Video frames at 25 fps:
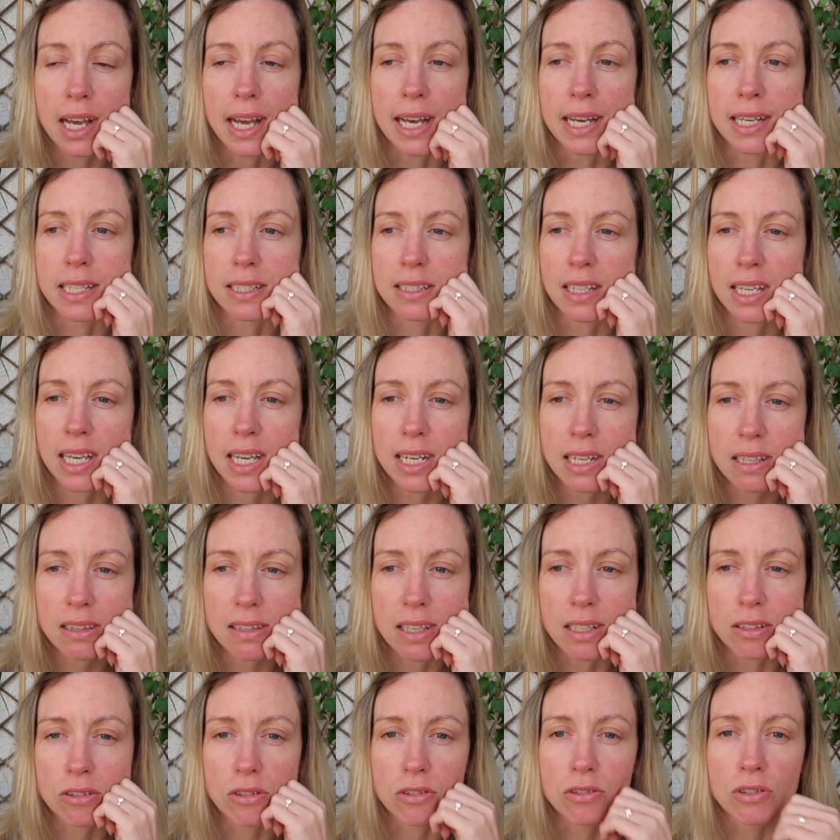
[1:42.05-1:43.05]
and
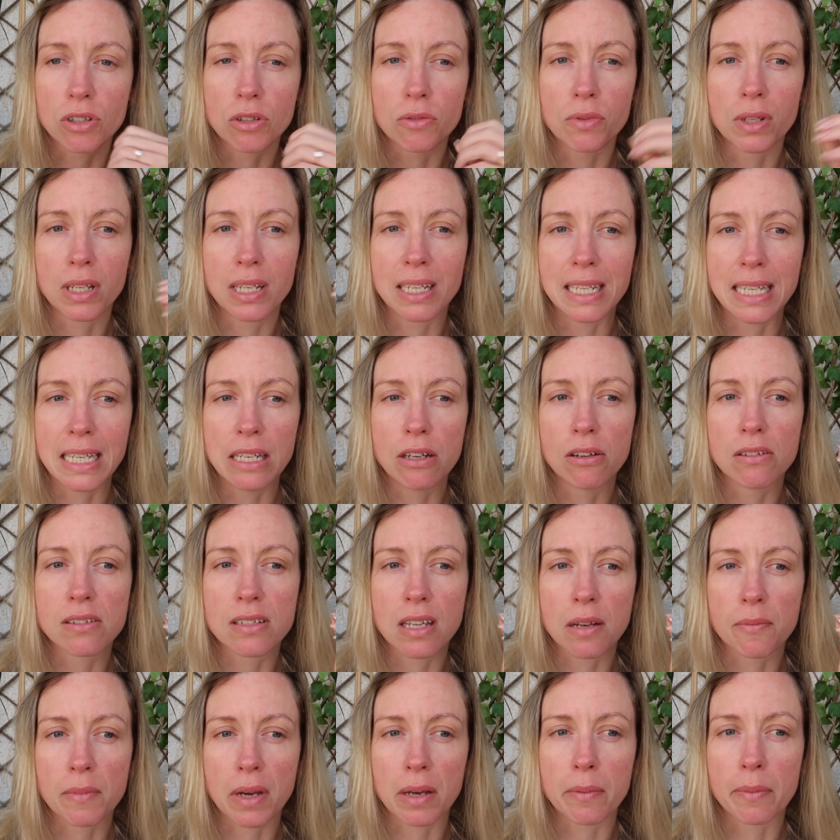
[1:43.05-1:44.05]
anything to do with
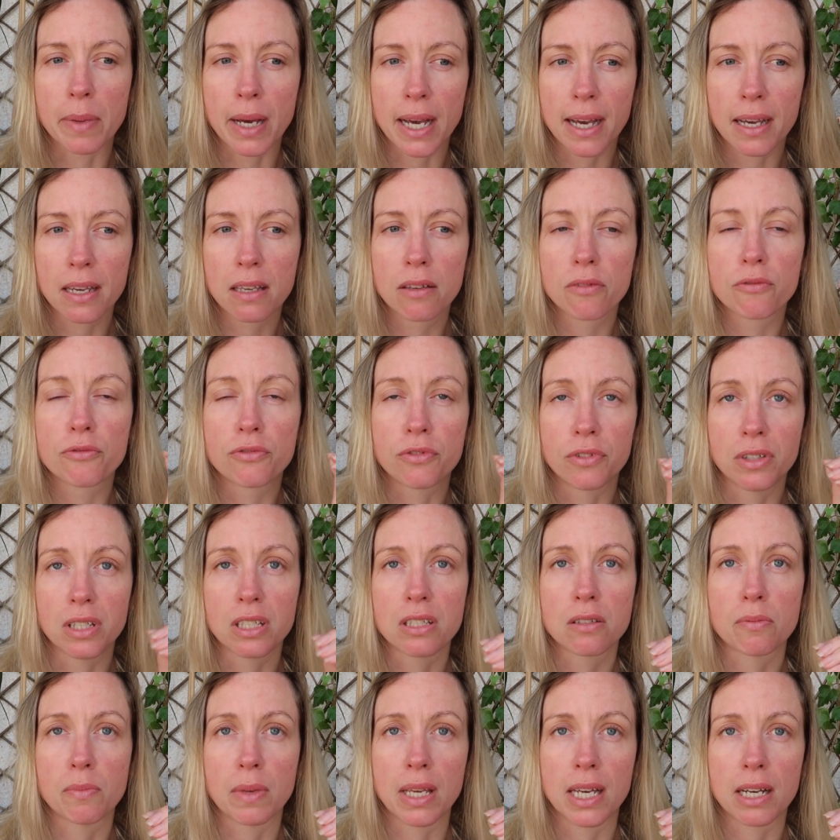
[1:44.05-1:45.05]
needles on my back
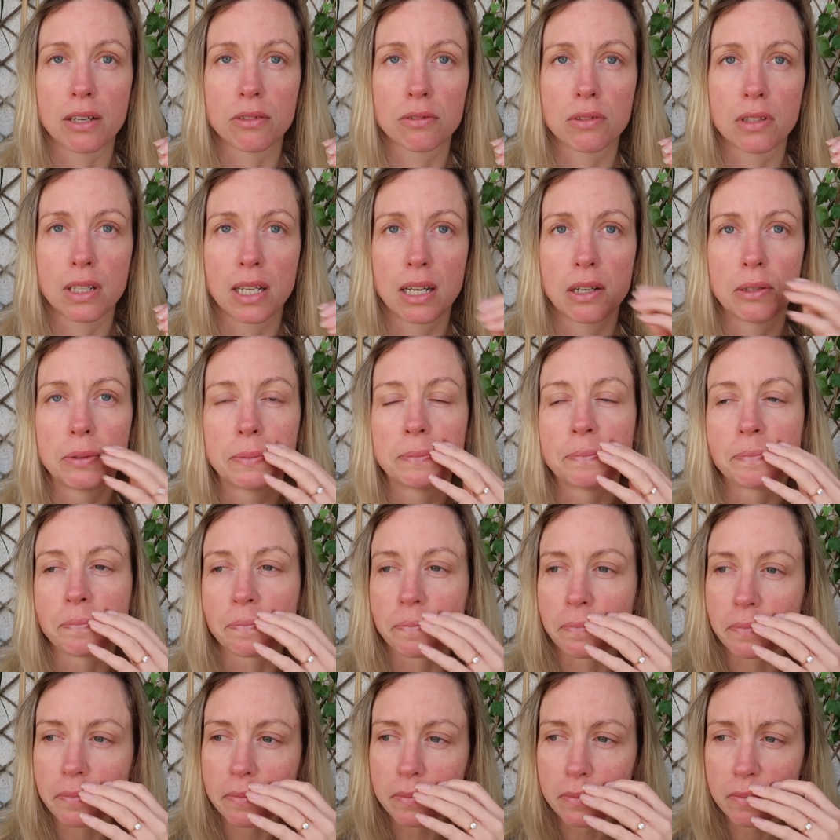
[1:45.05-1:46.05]
freaks me out now,
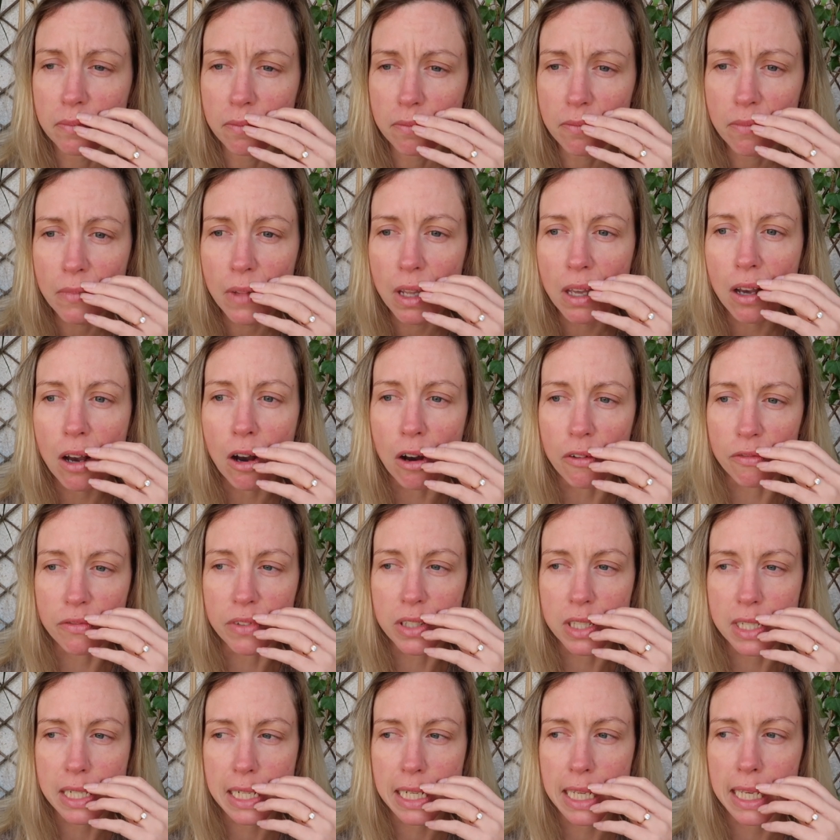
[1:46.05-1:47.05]

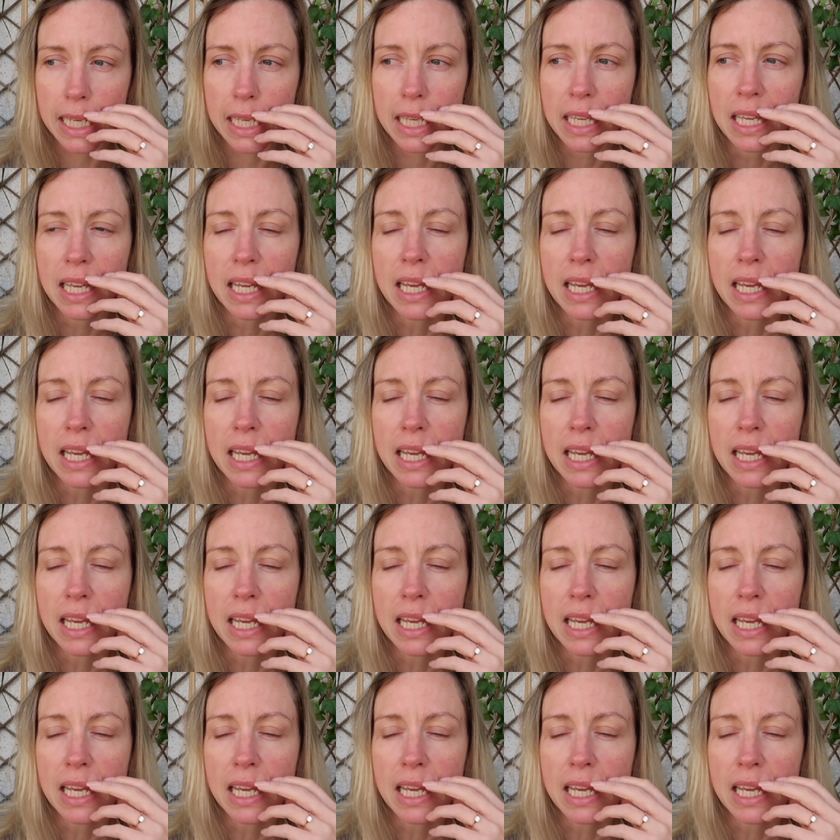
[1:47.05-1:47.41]
obviously.